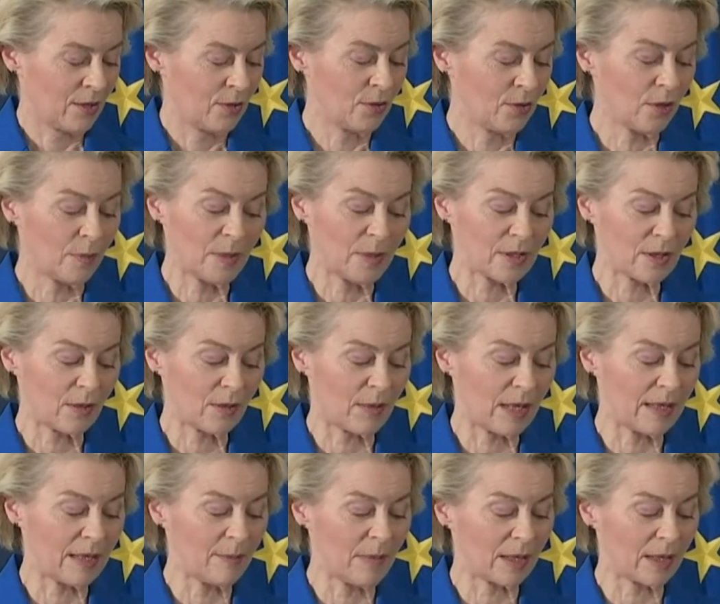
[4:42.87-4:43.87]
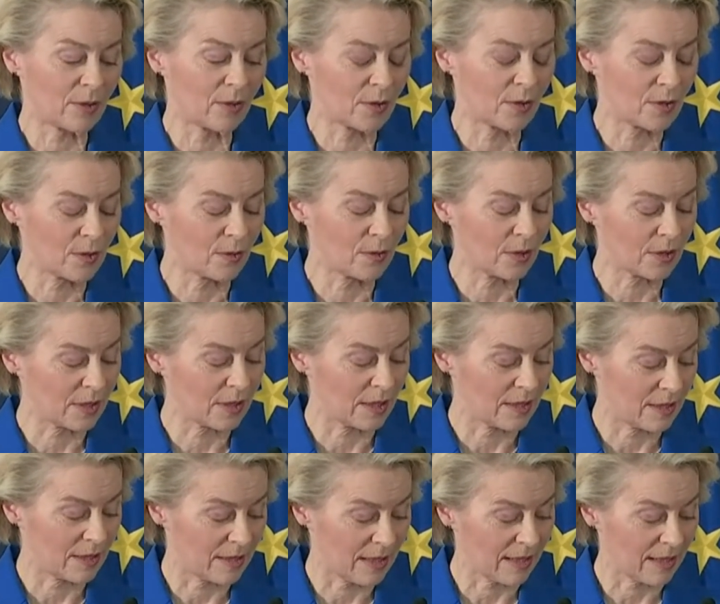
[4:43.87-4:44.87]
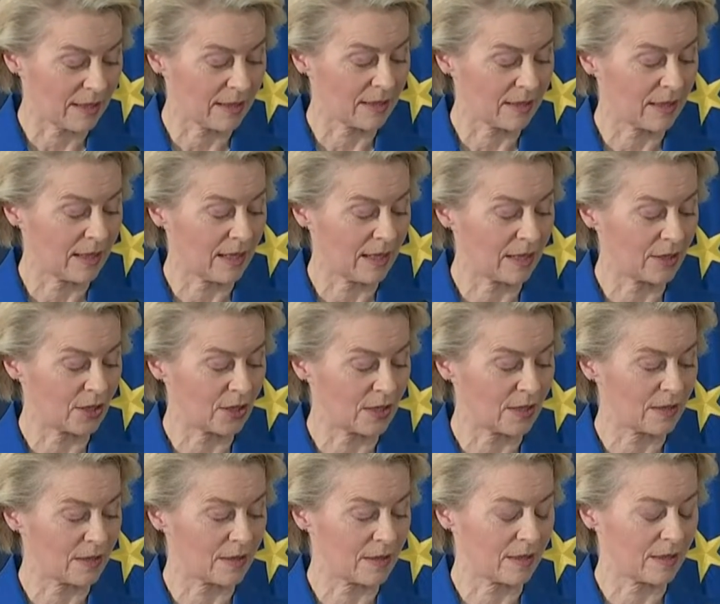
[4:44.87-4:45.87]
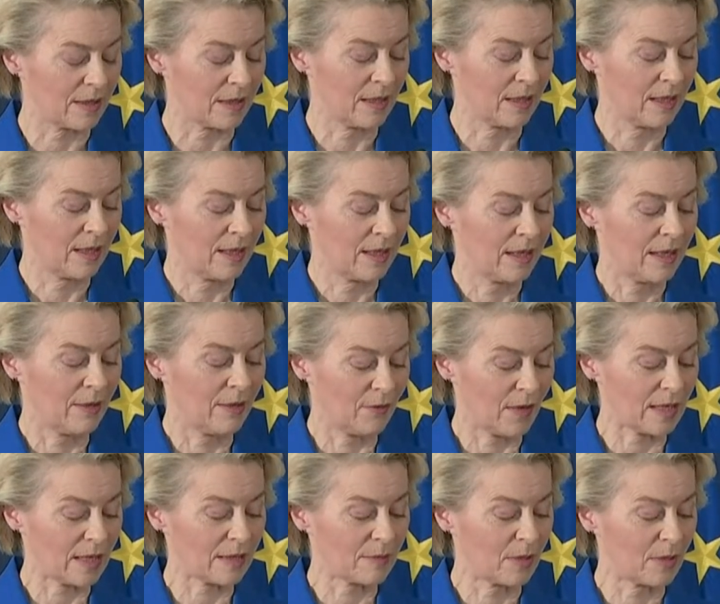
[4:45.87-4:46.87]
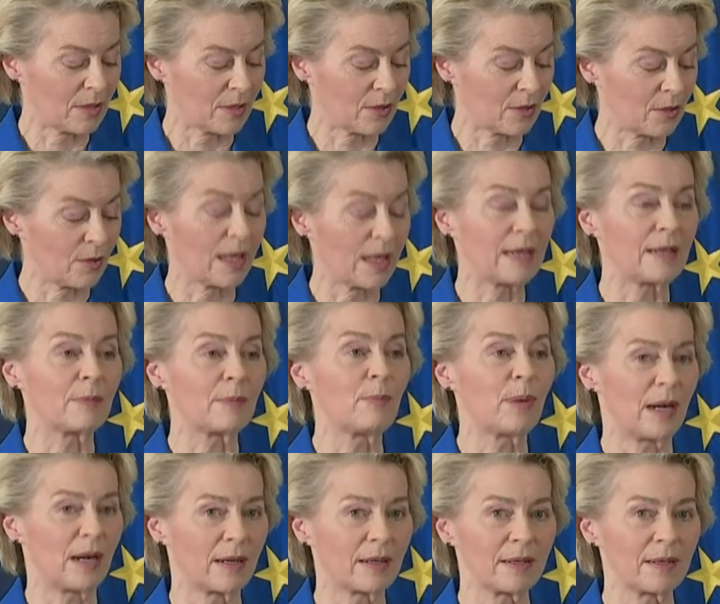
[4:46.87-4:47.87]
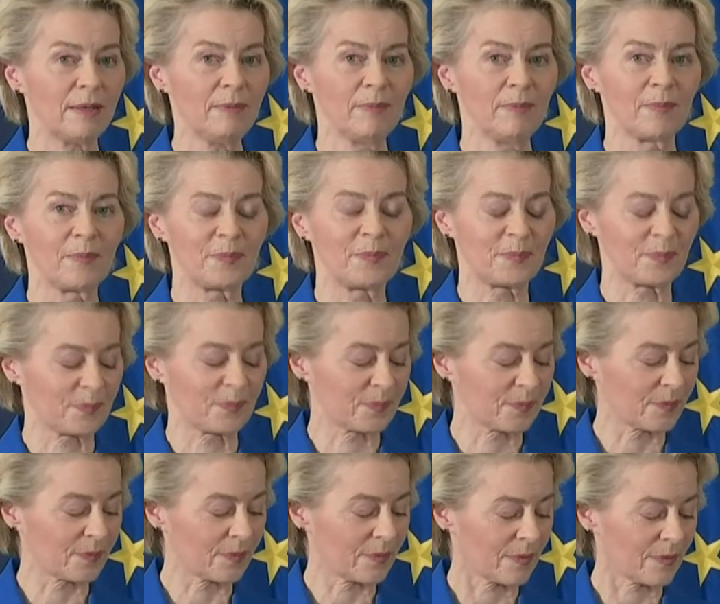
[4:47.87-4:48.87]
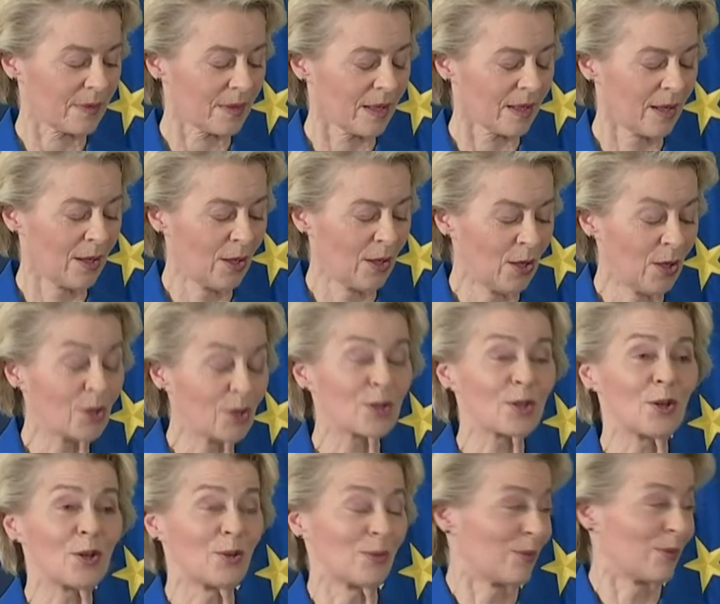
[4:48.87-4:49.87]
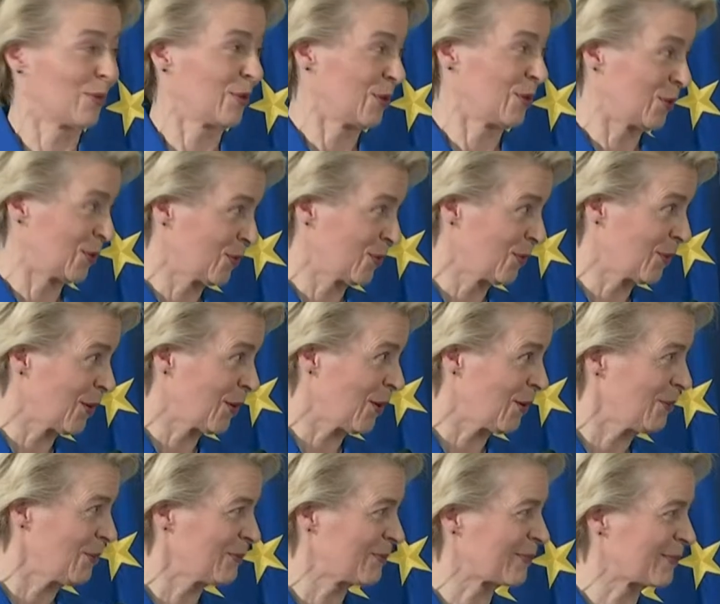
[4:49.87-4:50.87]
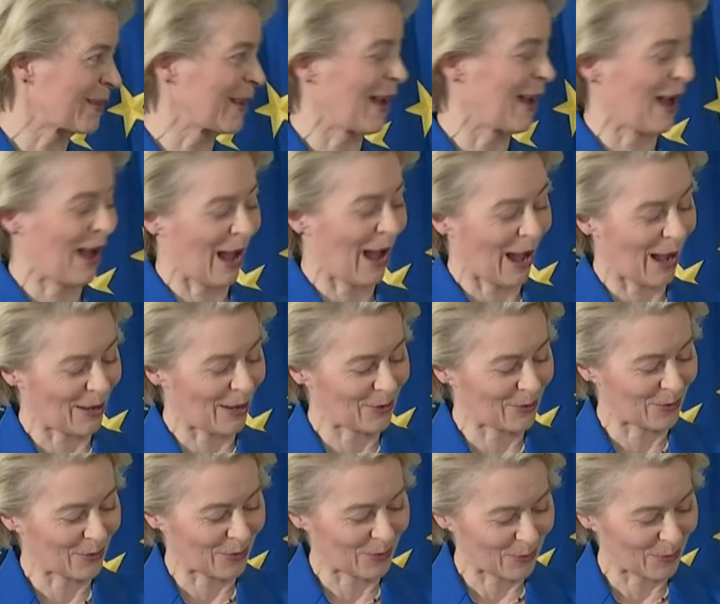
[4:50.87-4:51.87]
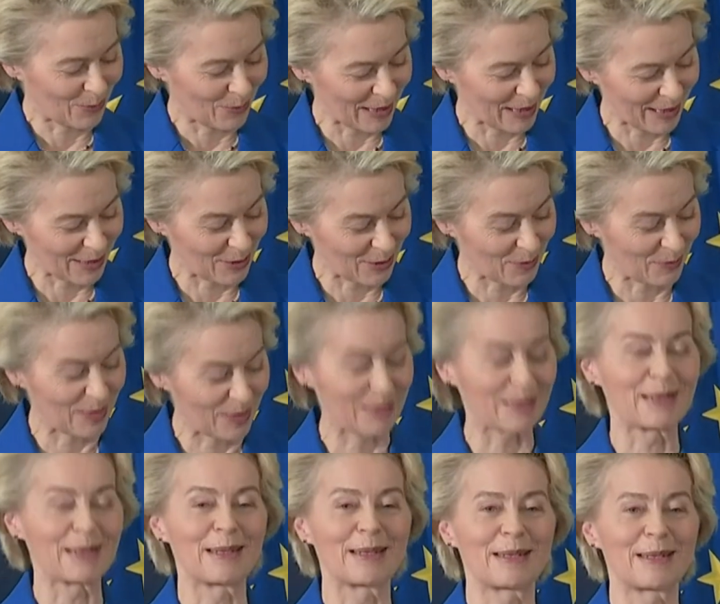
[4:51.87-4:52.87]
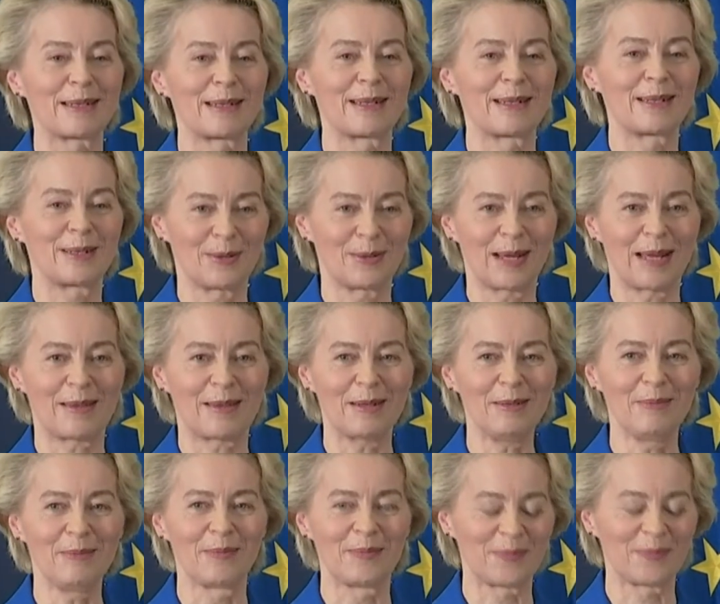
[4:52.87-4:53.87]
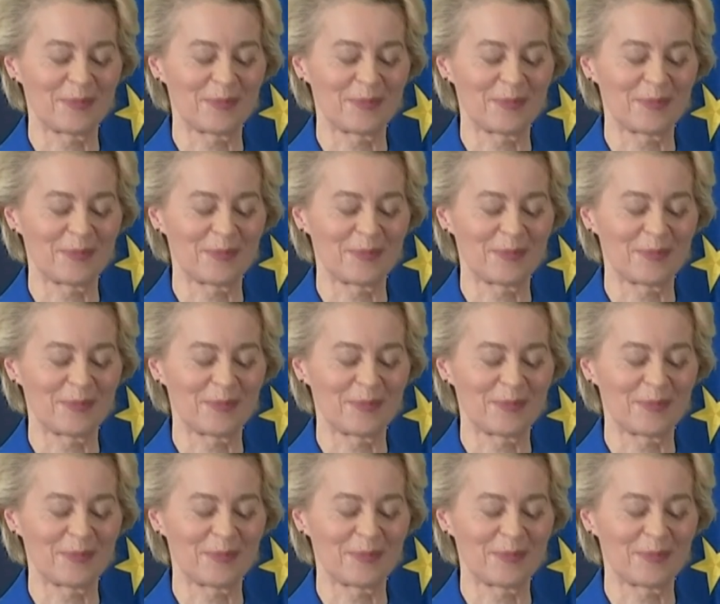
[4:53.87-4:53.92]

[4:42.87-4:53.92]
Europe is already Mercosur's second largest investment and trade partner. So you know how we do business together.